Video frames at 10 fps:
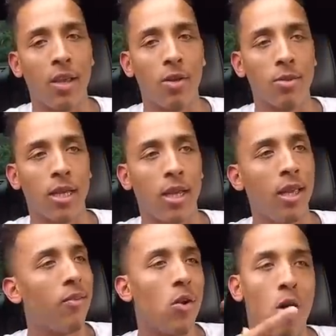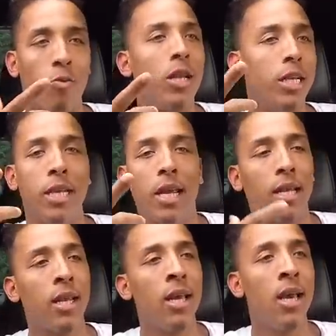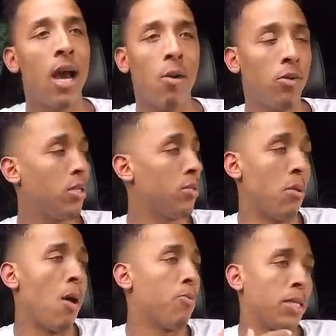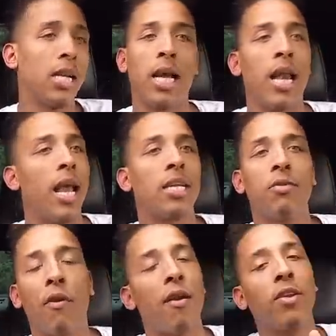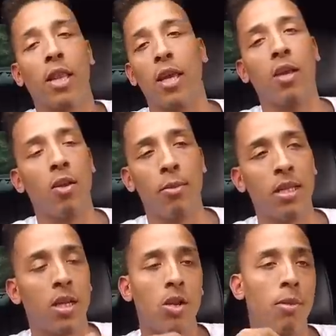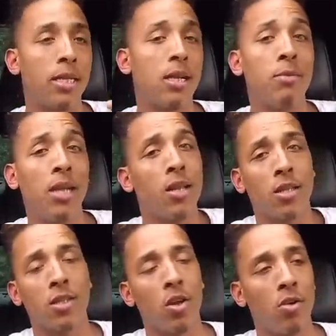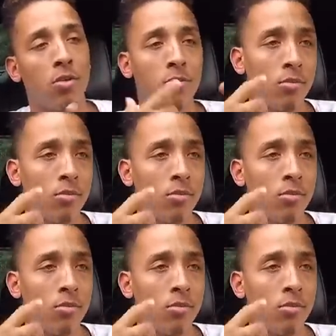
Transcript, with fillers: You know what I'm saying? Even though I really didn't, I I would pretend like I had an answer for everything. You know what I mean? Could nobody tell me nothing? So